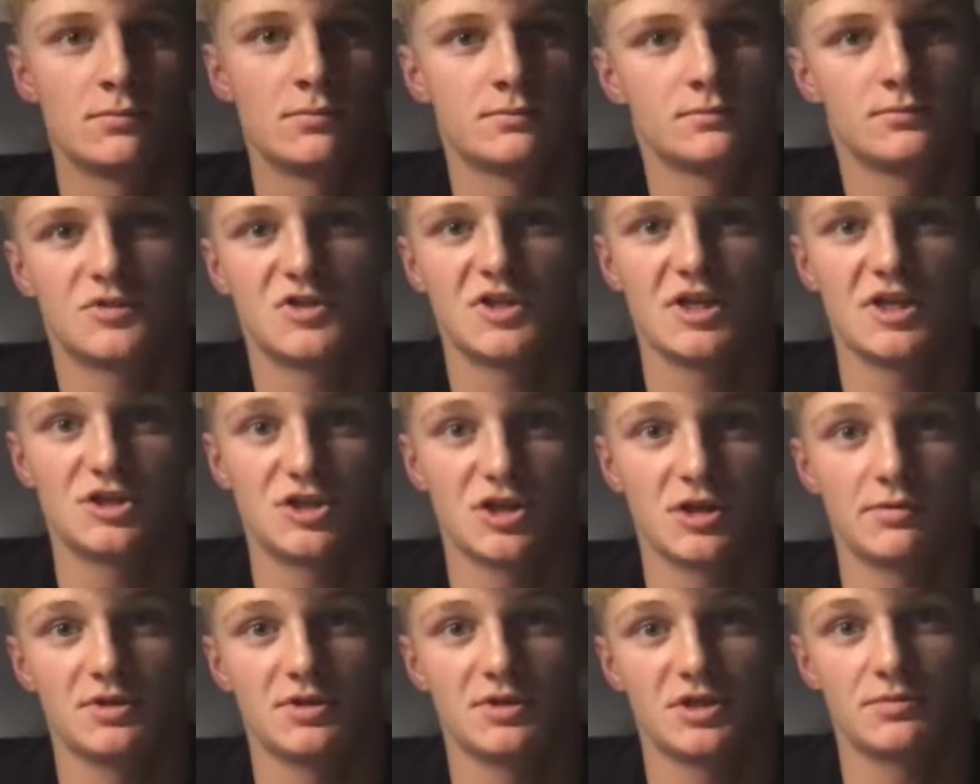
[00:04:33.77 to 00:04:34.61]
State
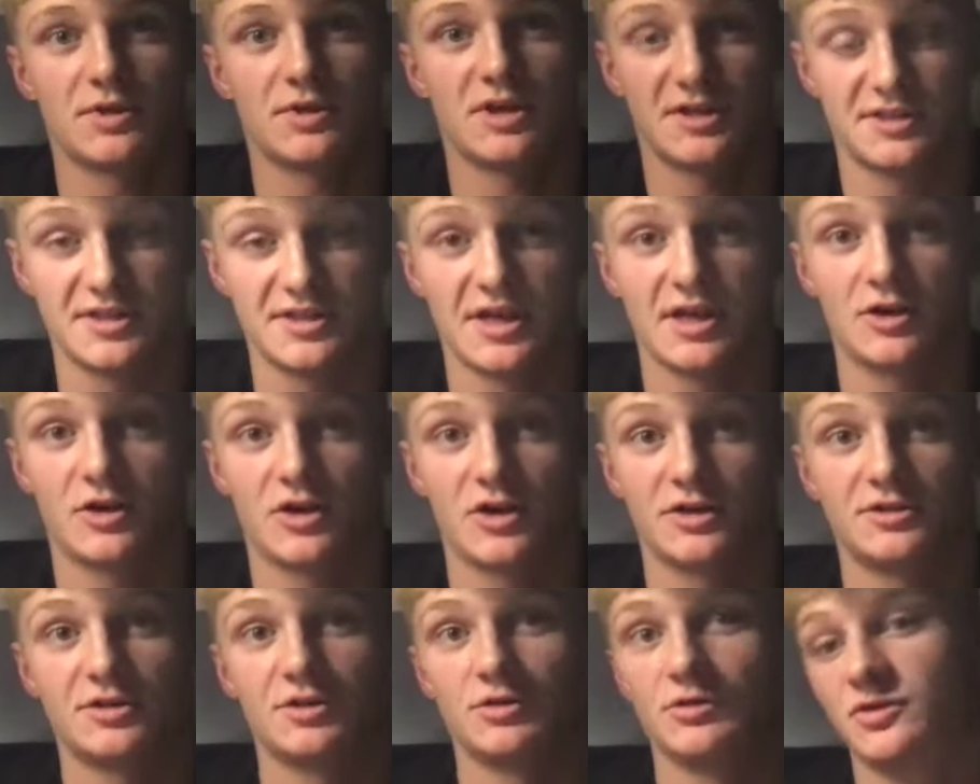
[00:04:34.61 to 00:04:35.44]
championships on a Saturday
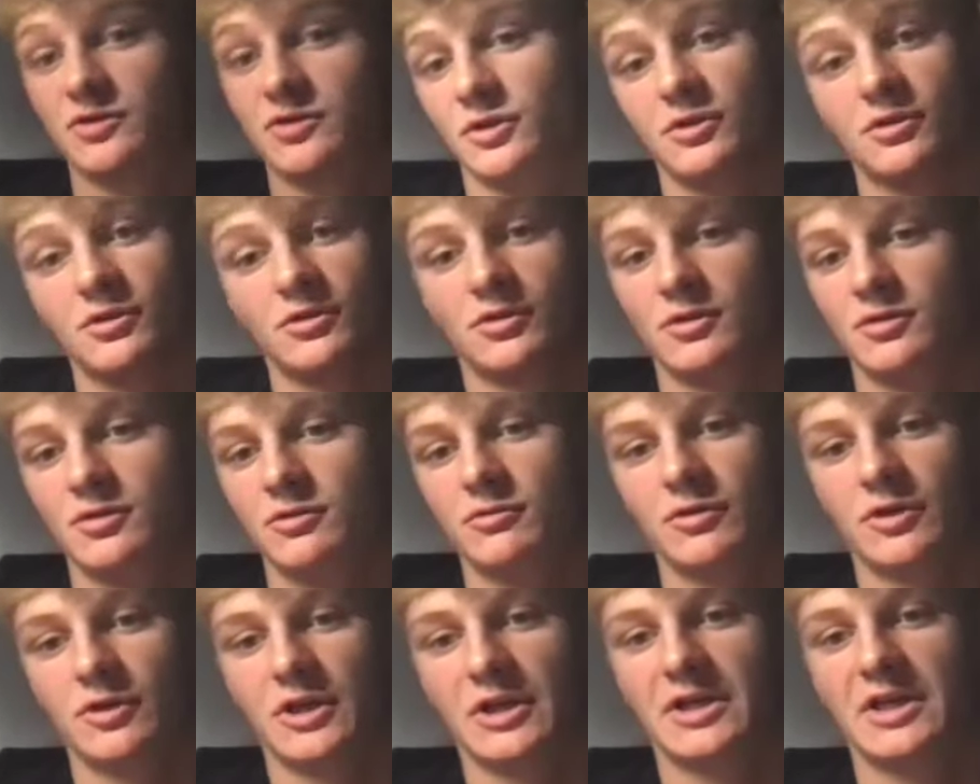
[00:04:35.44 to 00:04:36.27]
too, so you
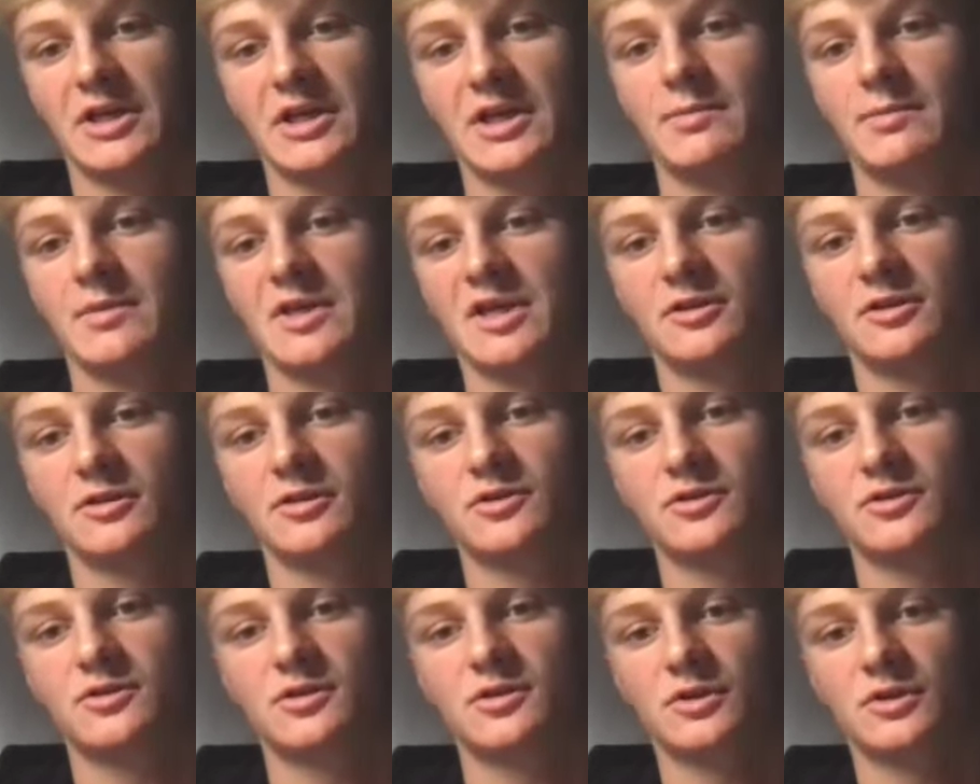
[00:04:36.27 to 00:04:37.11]
really can't make those
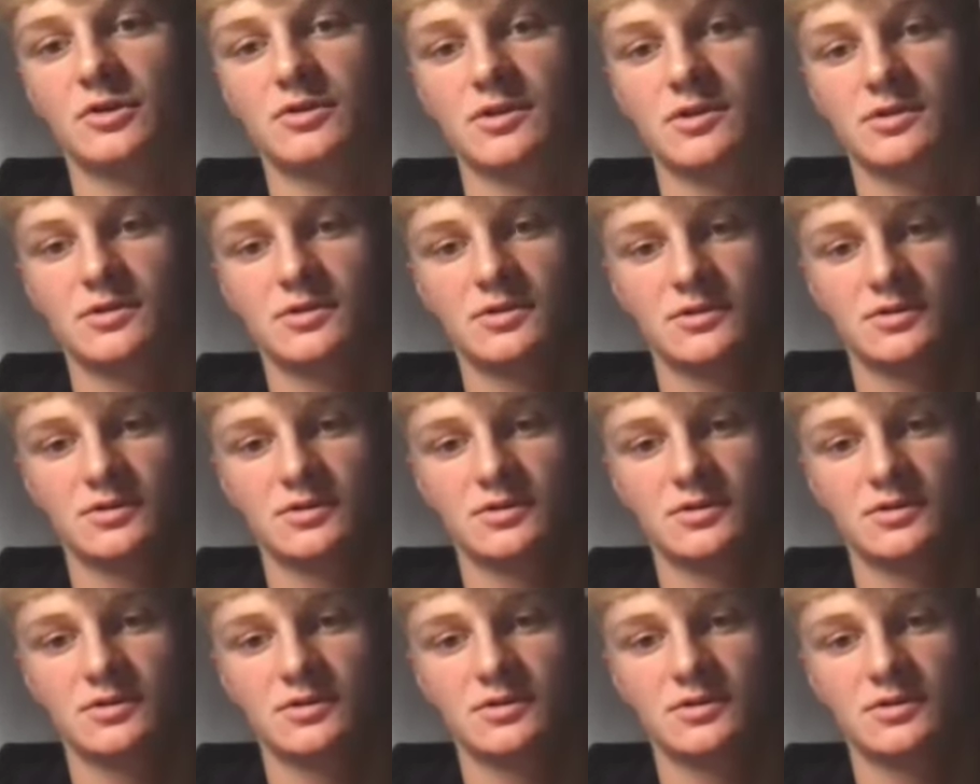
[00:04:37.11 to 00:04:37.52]
excuses.